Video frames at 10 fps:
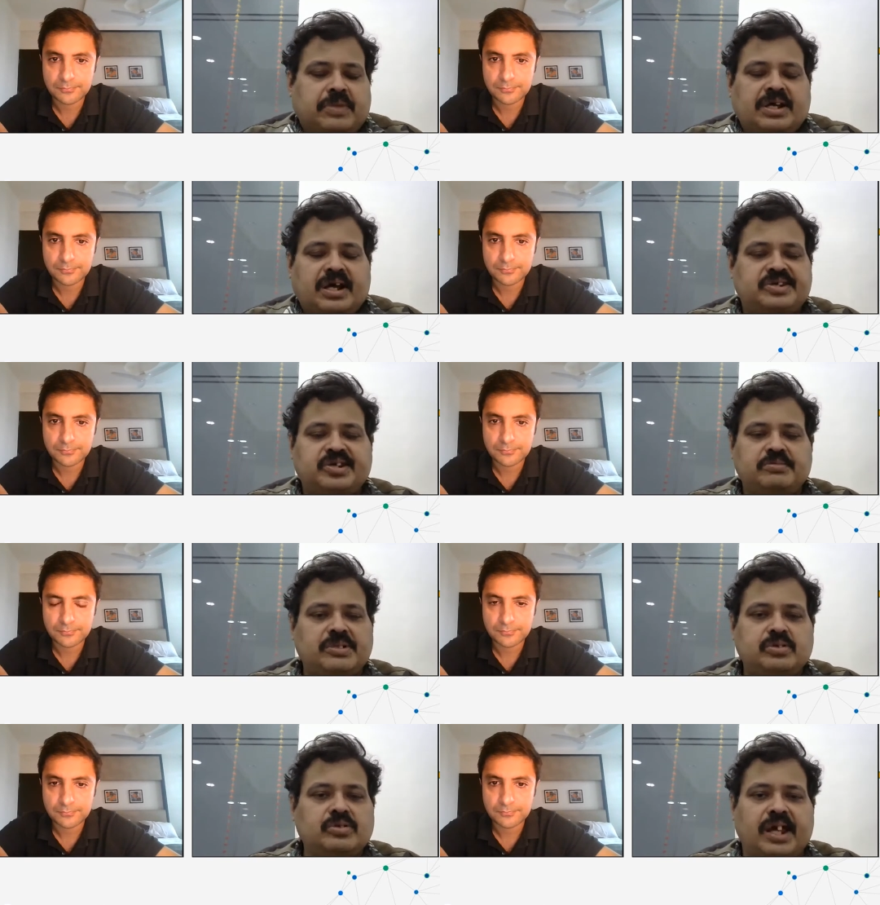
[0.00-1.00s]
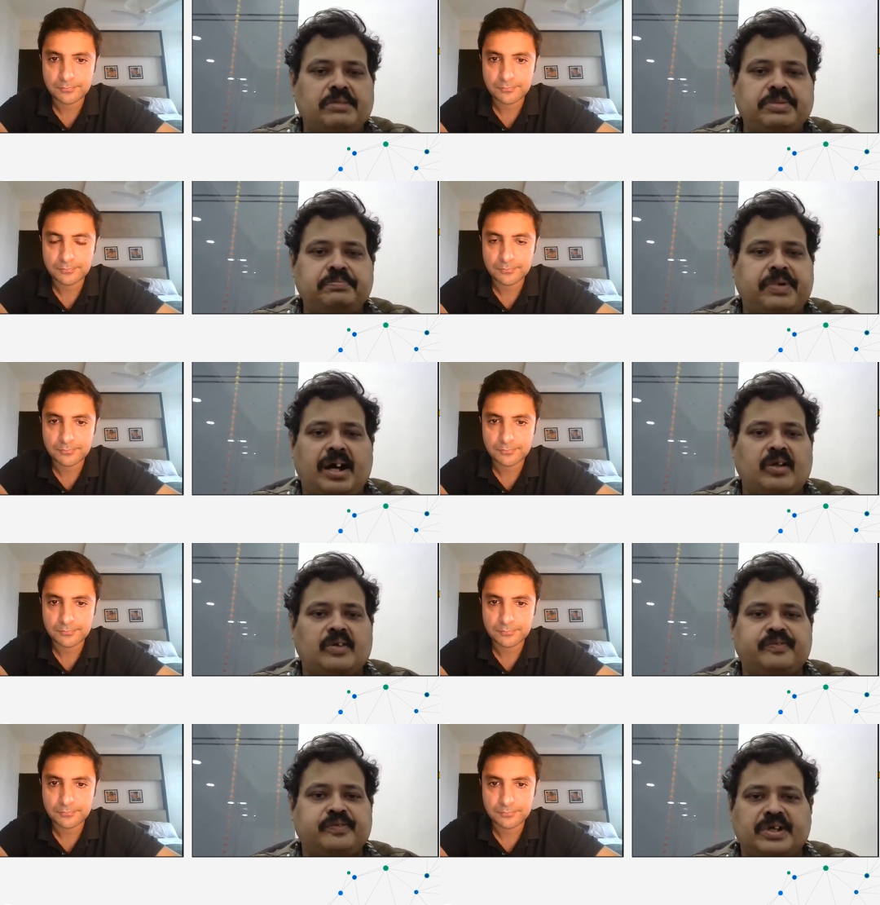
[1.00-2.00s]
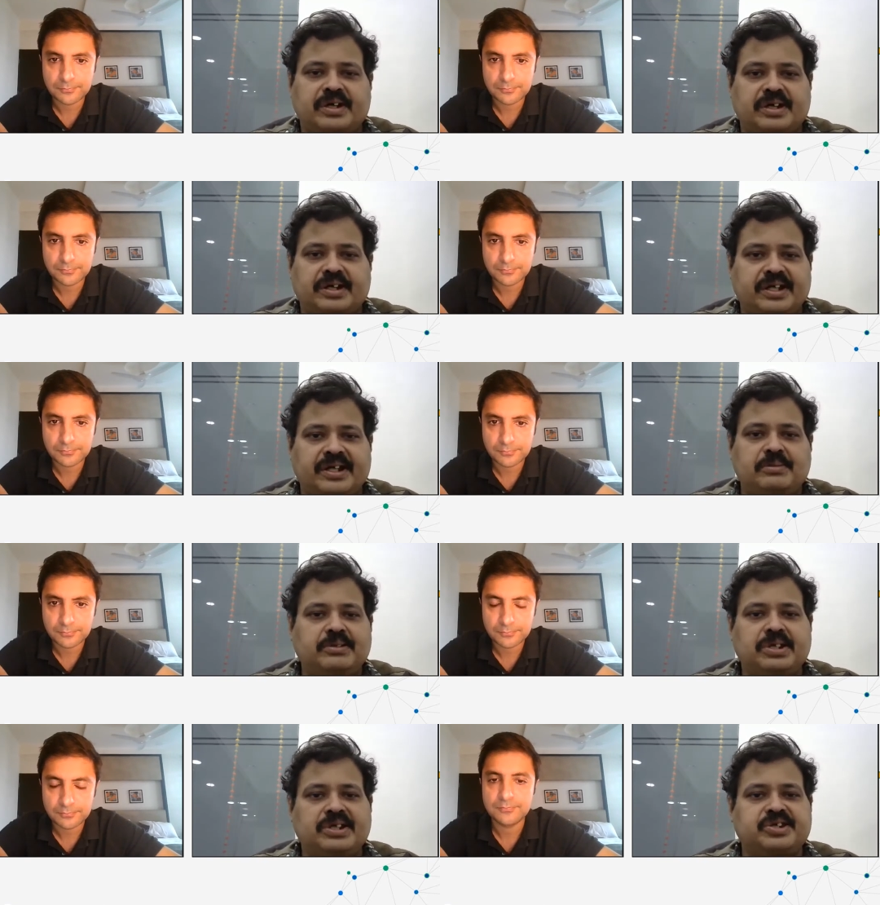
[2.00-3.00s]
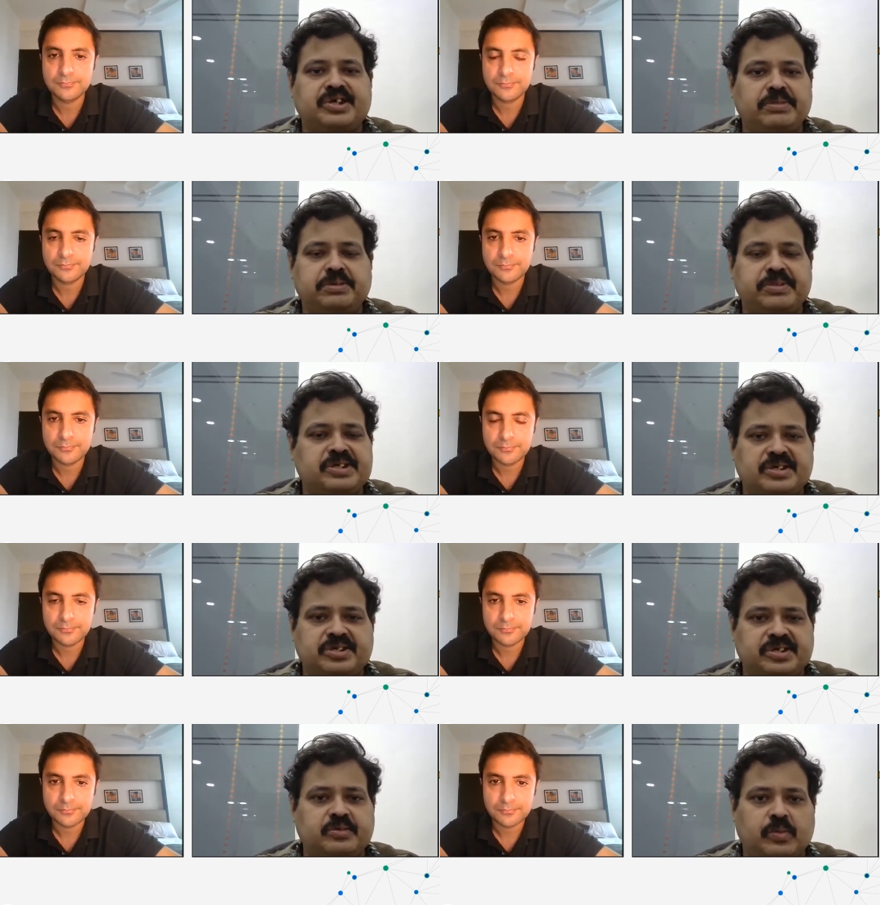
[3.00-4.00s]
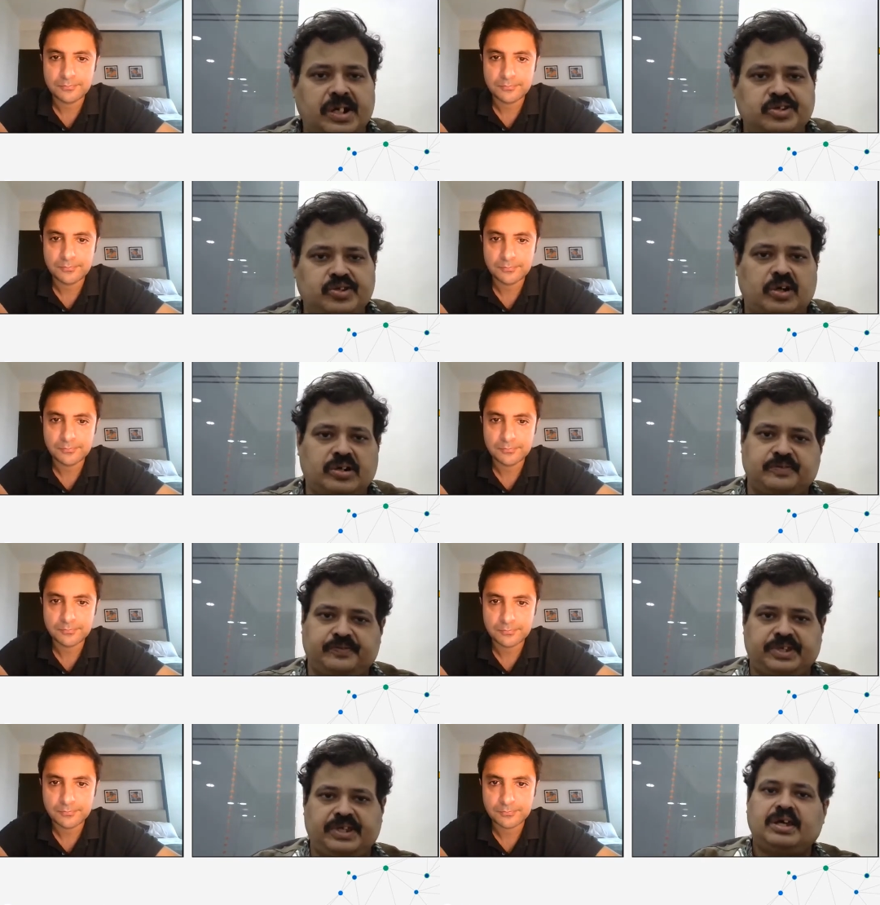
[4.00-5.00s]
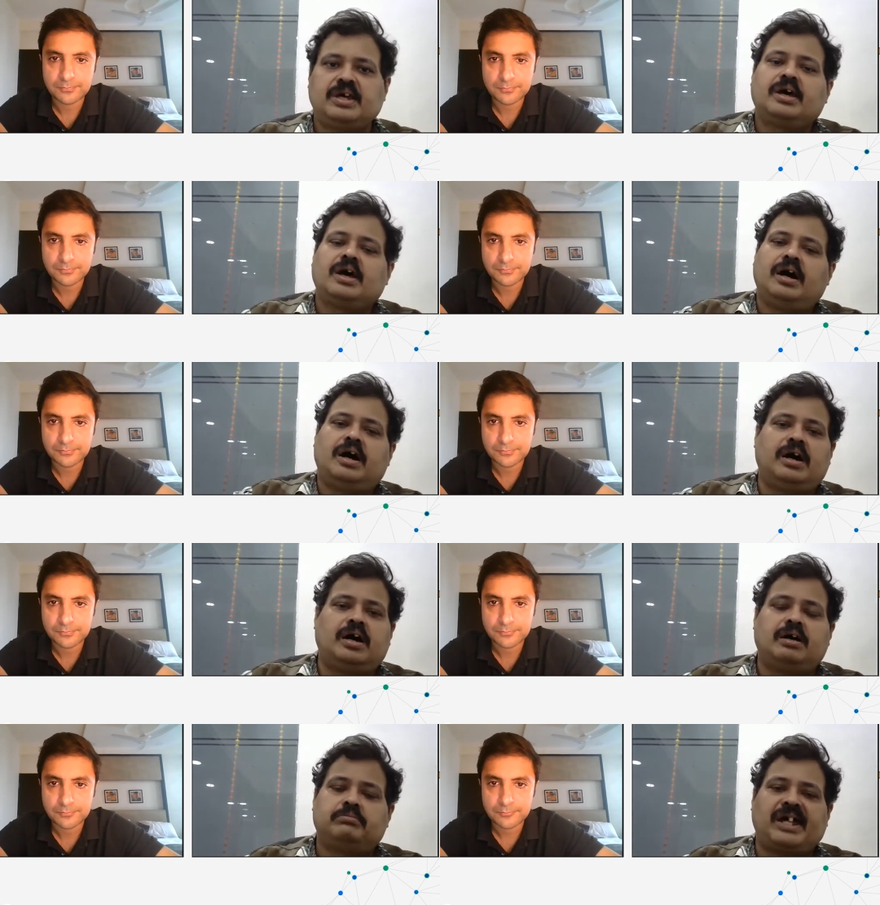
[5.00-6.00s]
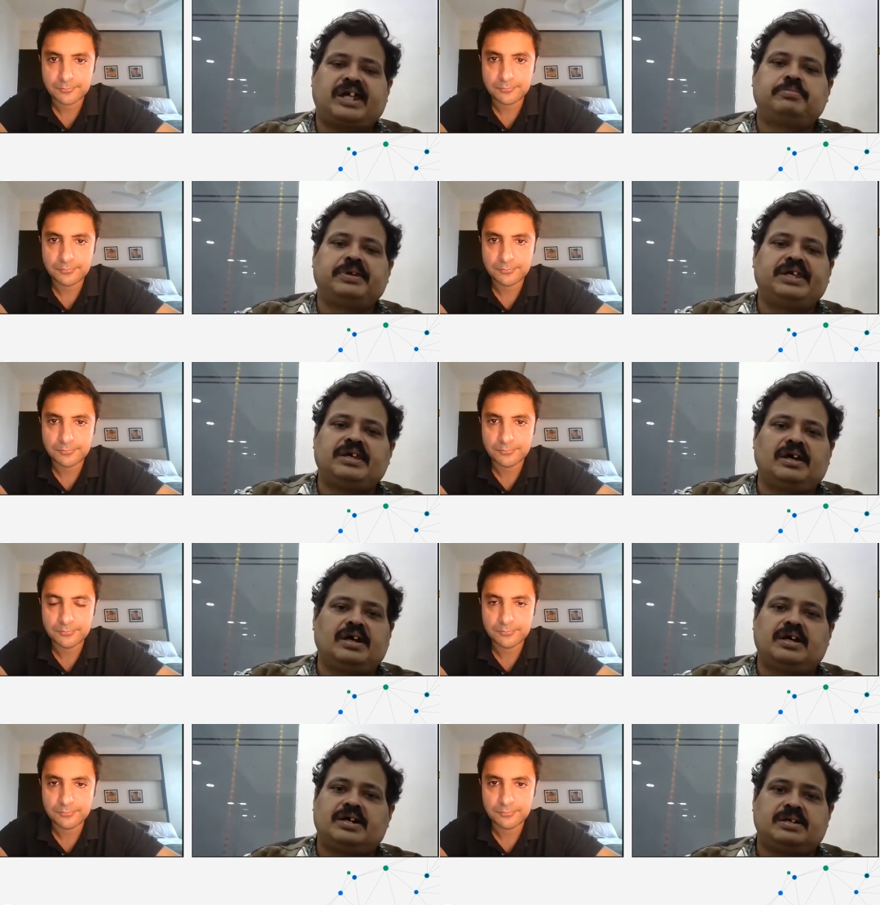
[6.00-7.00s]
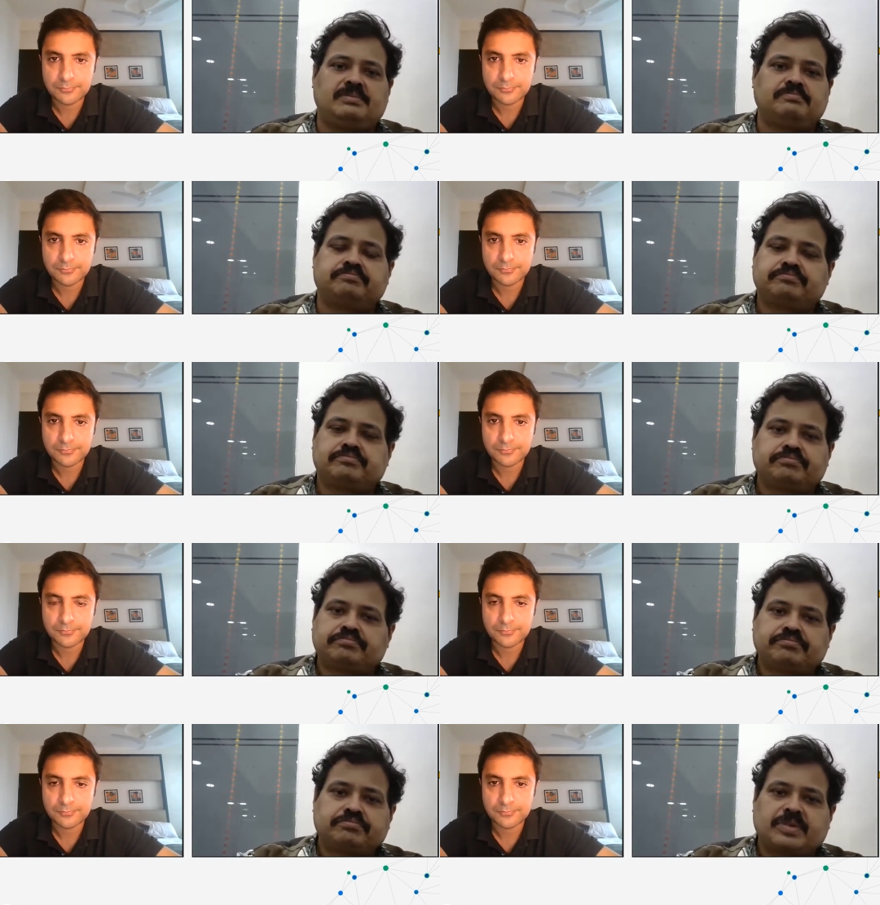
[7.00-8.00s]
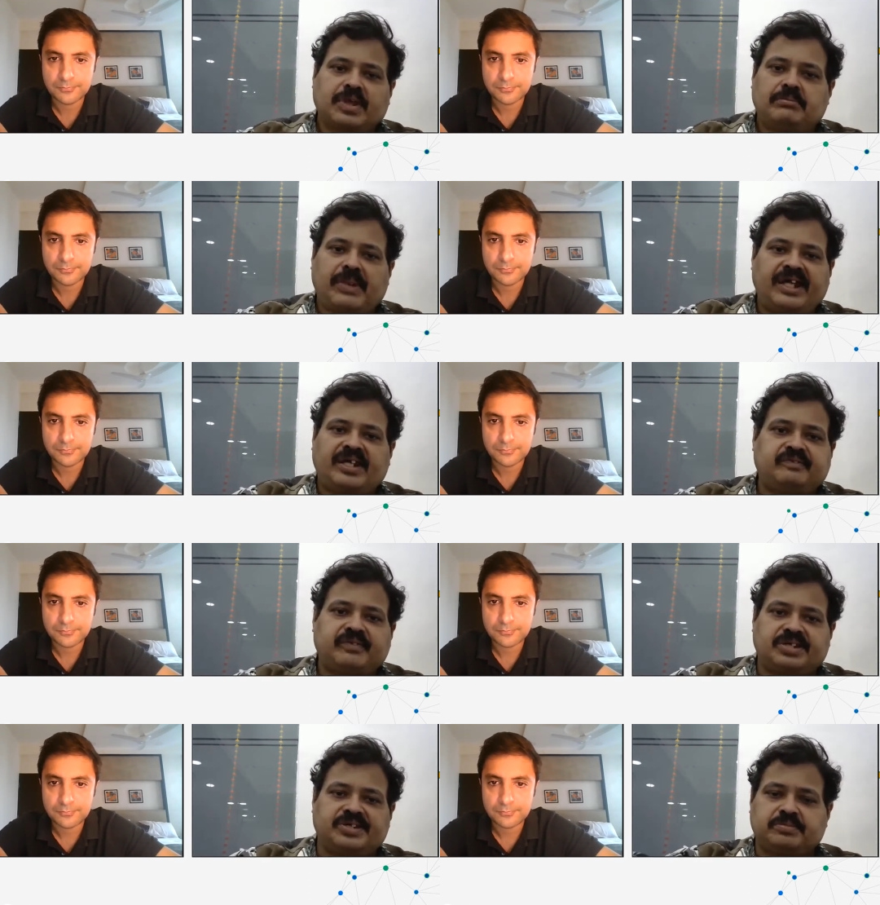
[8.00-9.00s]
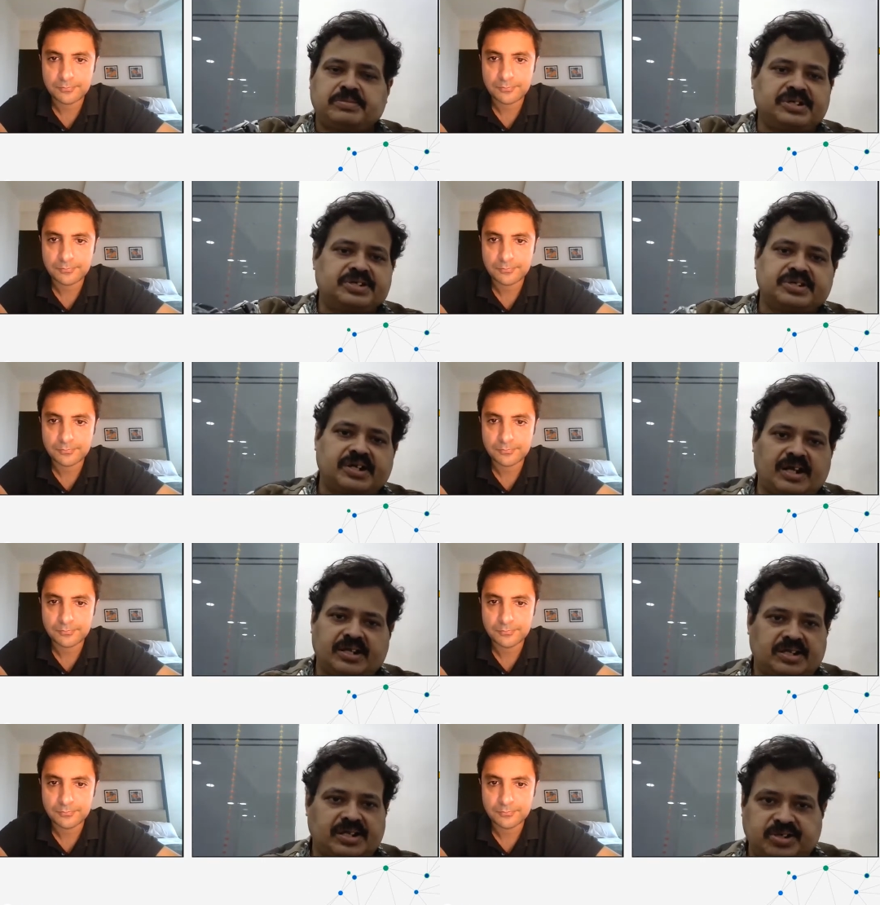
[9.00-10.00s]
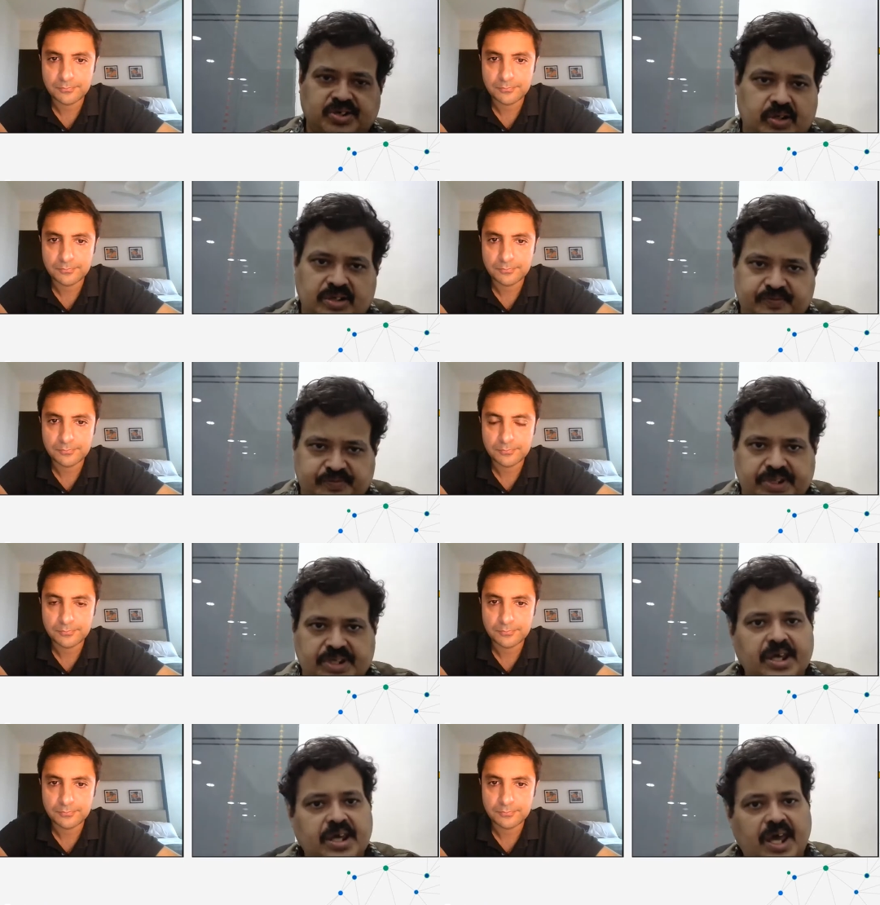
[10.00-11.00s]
Speaker 1: a customer who can be part of uh, AWS DNB business in one geography uh, might be um, might have customers in another geography,